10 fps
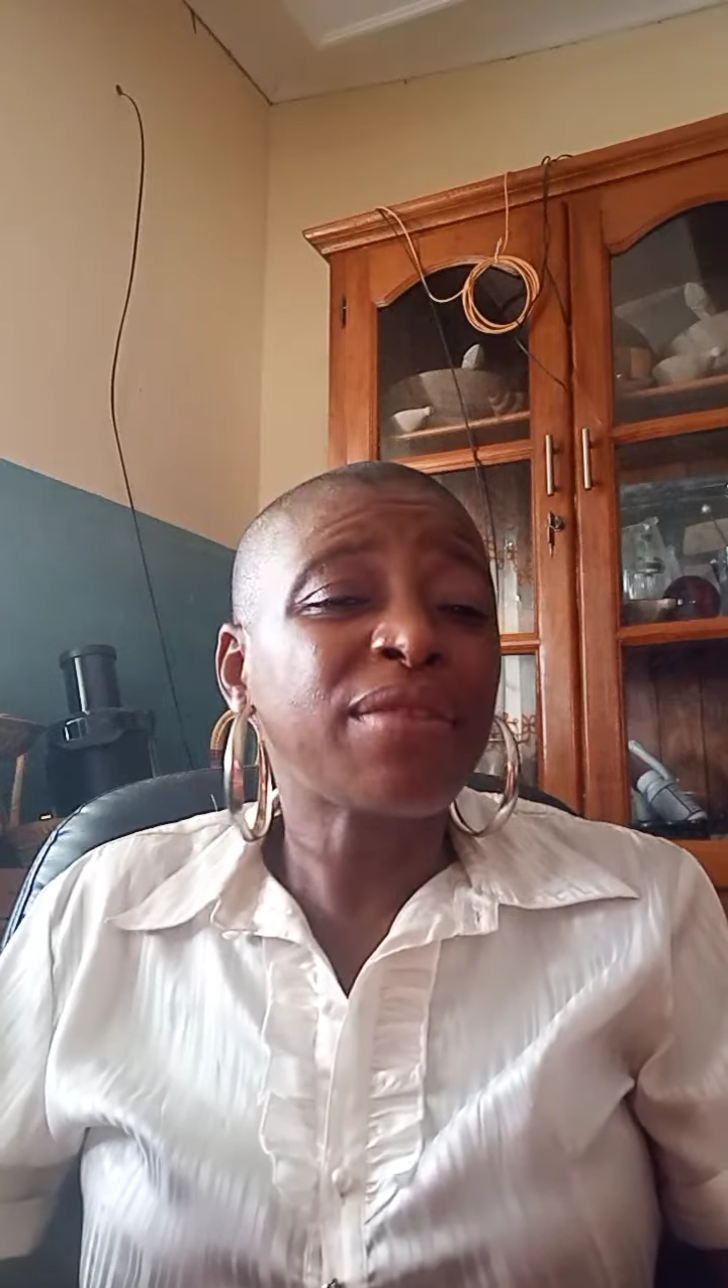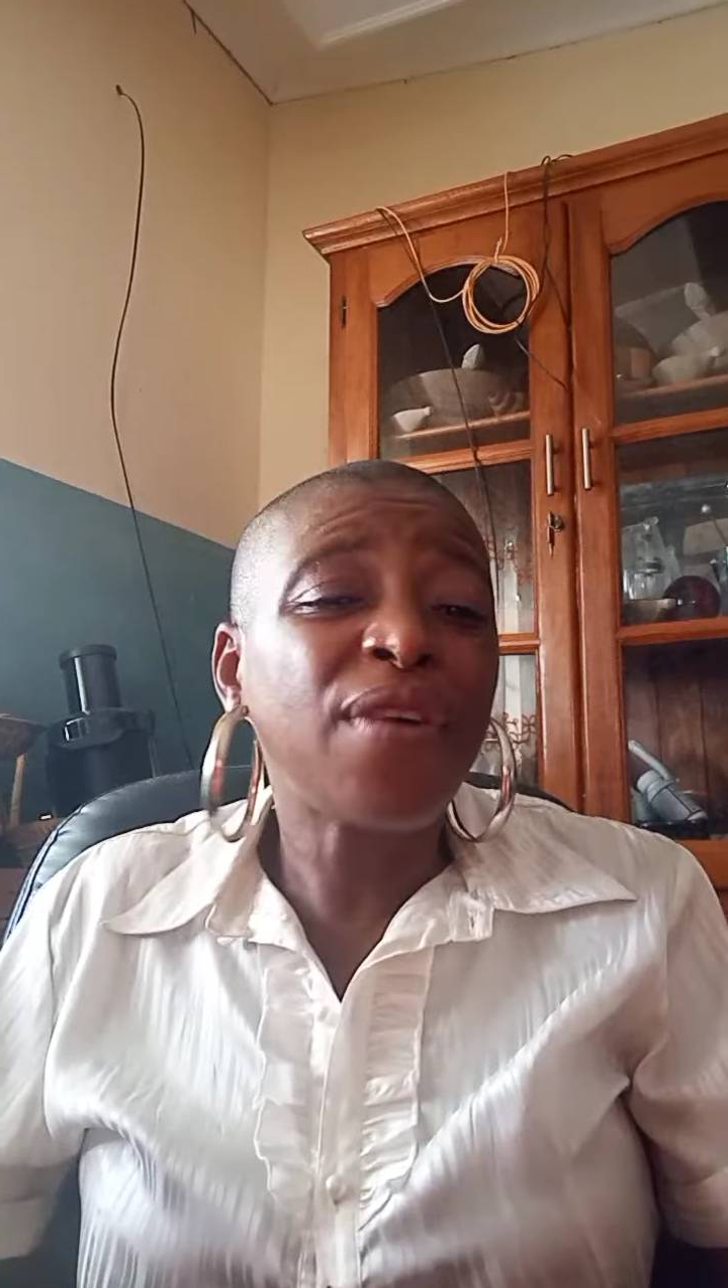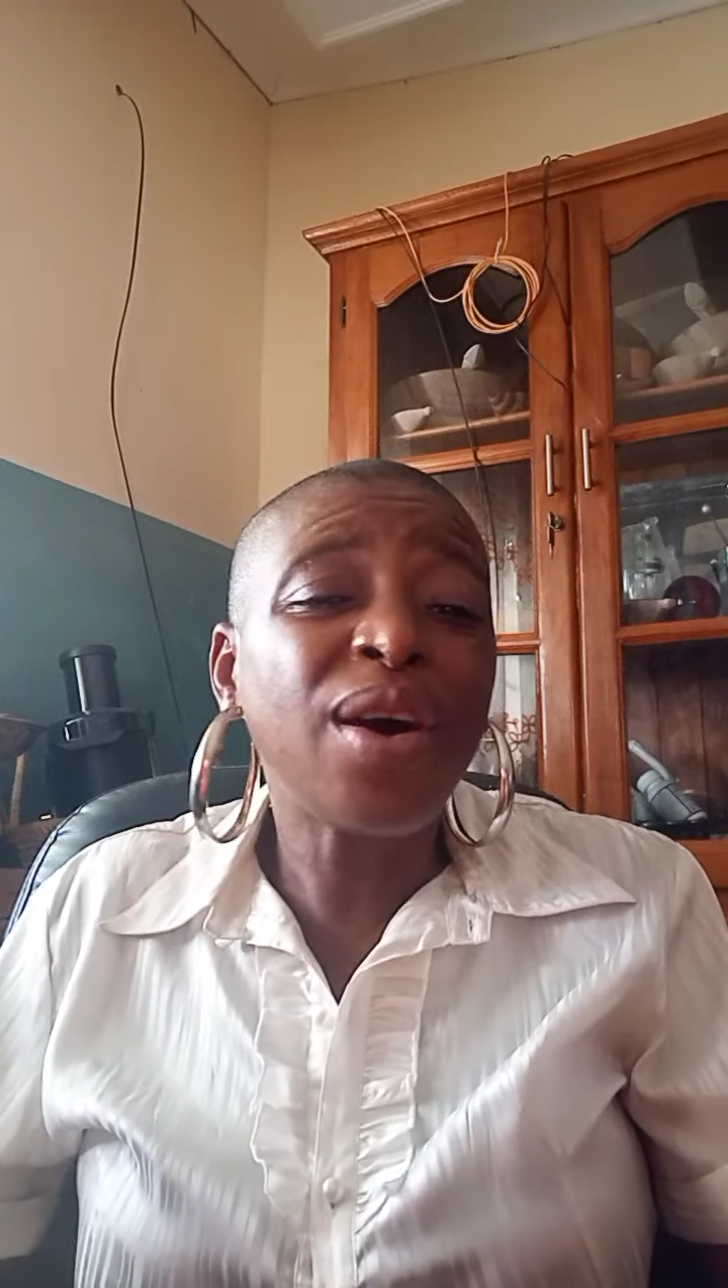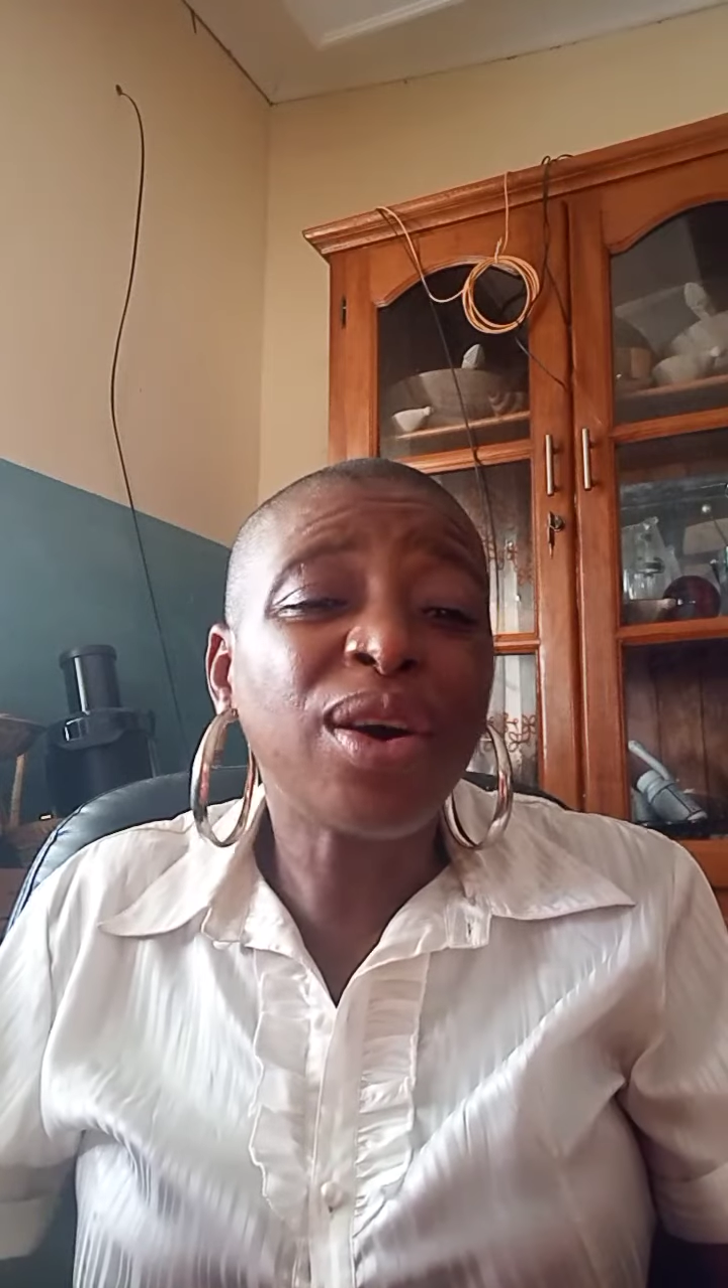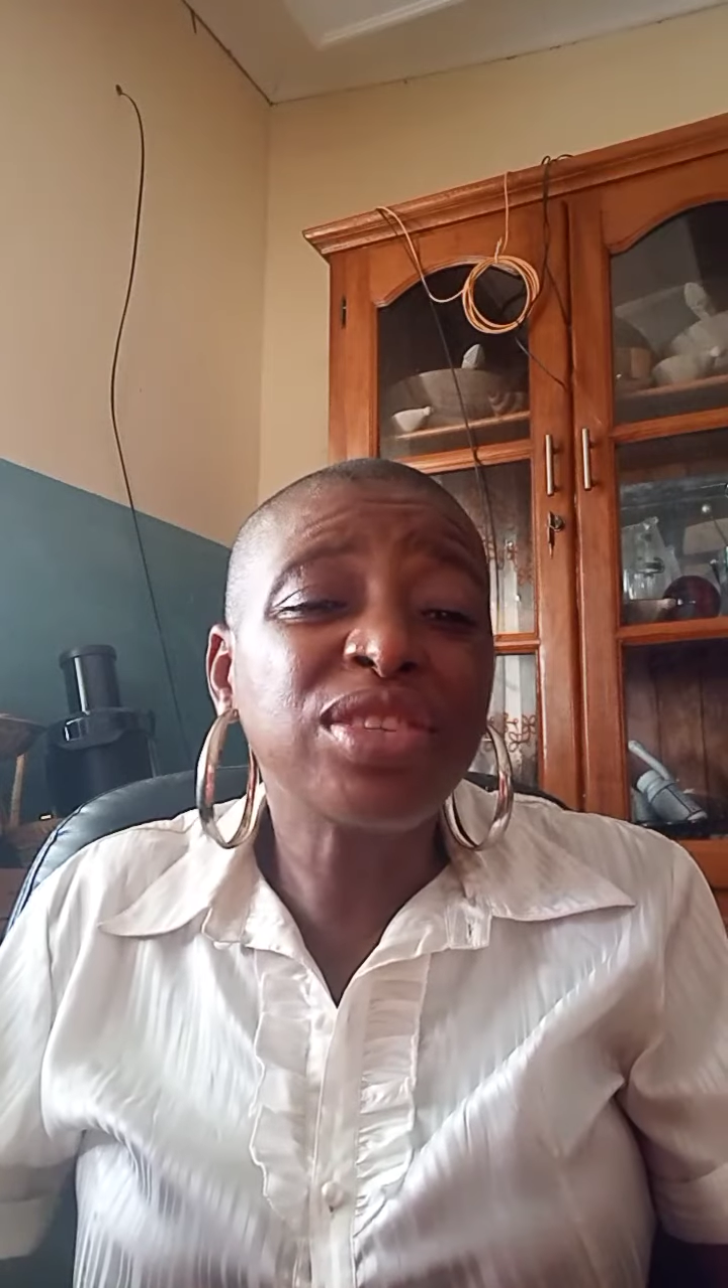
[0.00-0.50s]

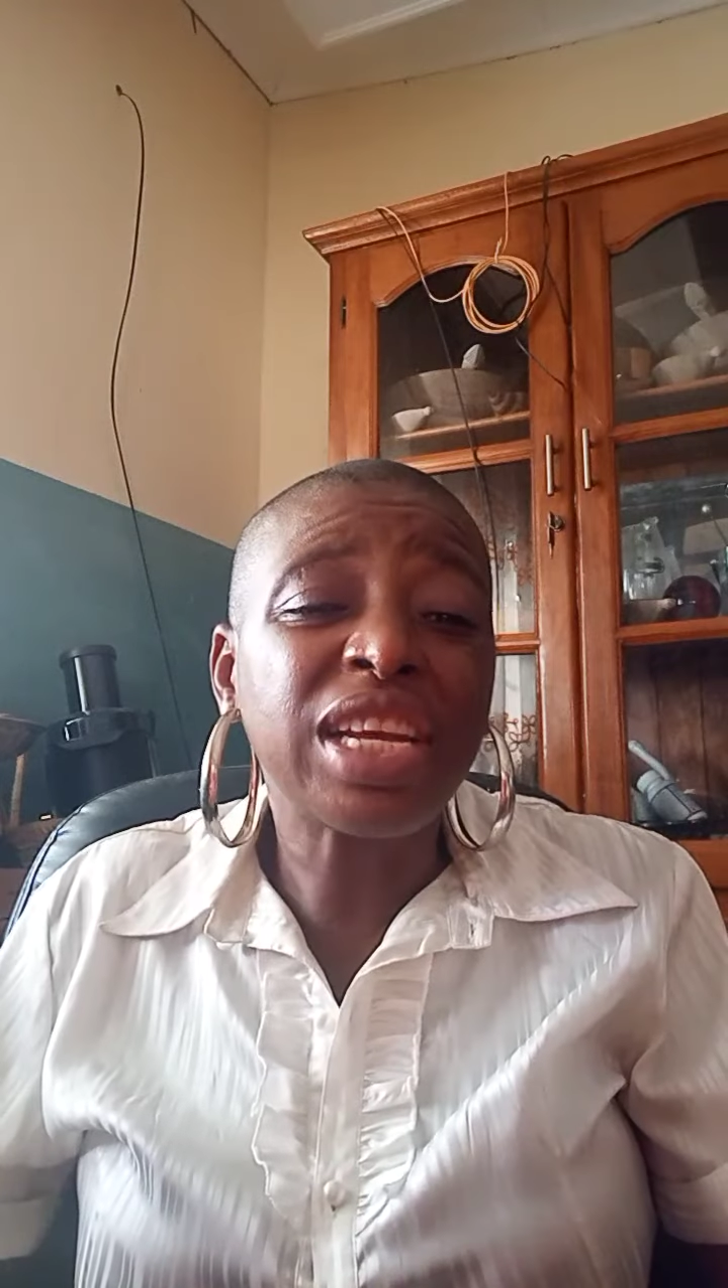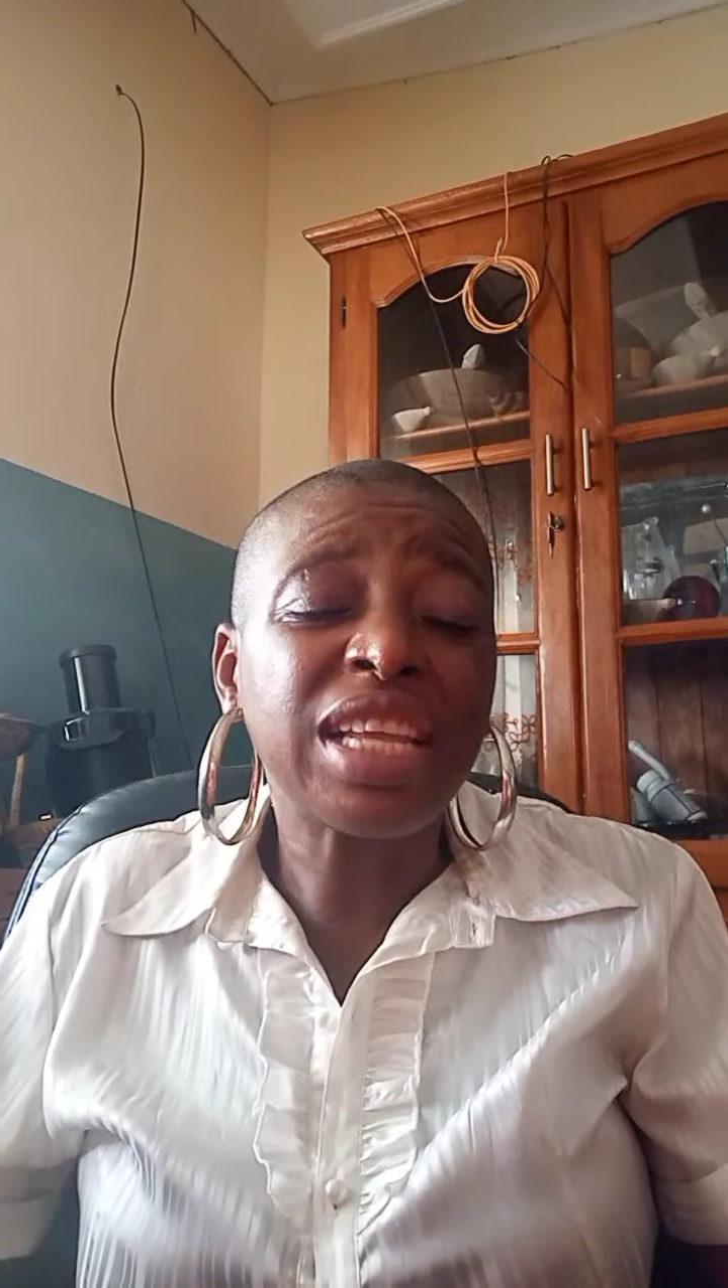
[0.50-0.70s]
400.